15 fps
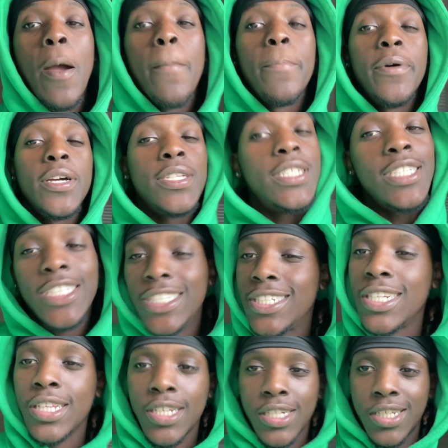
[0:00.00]
But this just
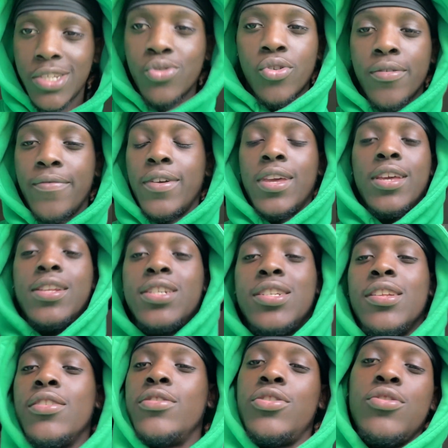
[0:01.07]
a little short video, just a
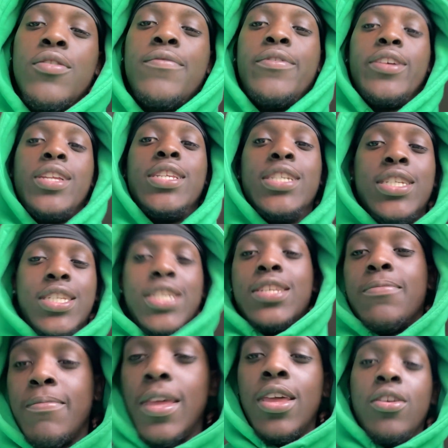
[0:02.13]
little short video, this just
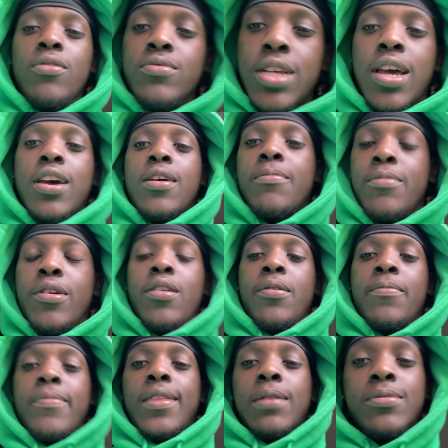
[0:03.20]
an you time, bro.
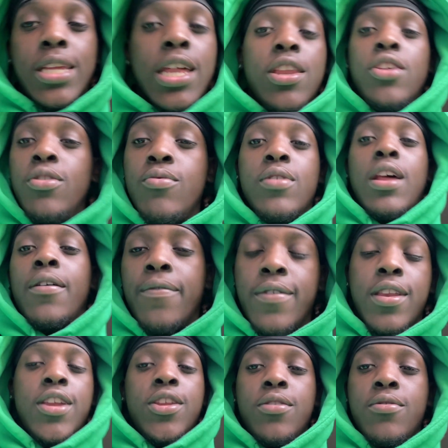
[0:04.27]
I'm telling you what I'm
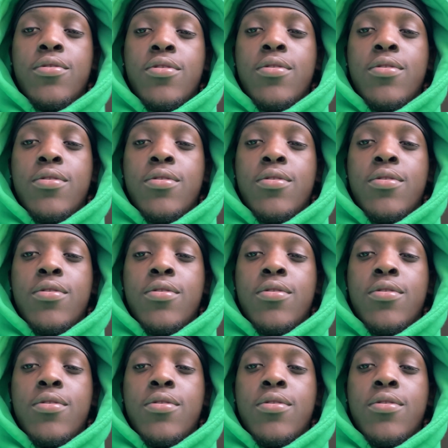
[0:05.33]
finna do.